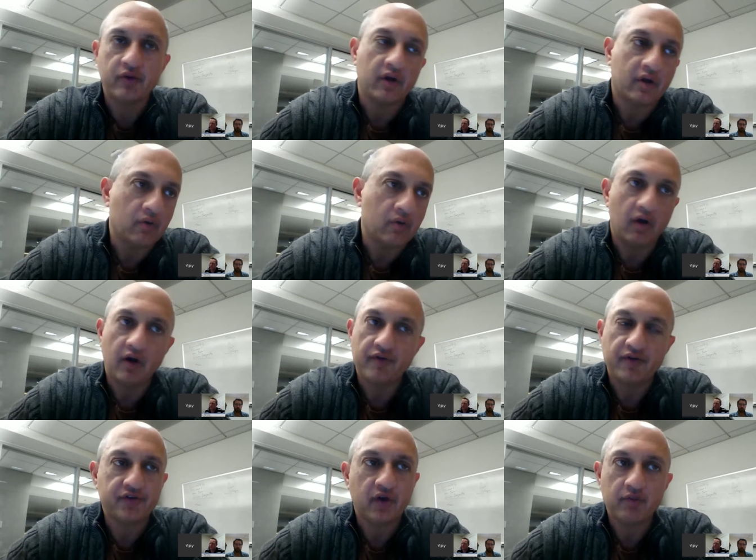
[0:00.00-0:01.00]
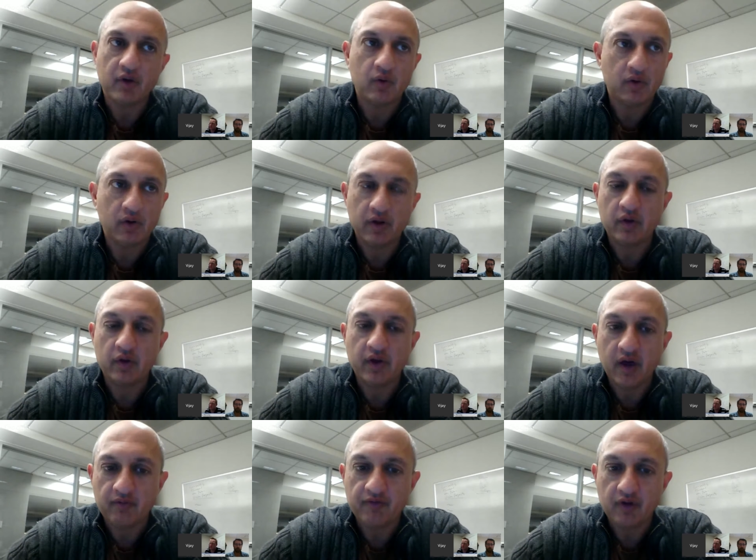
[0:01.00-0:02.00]
where your career office can be really, really
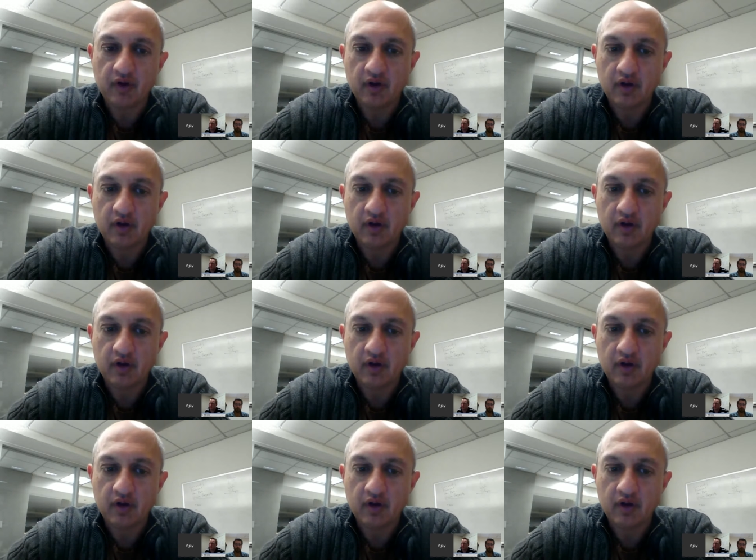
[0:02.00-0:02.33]
helpful.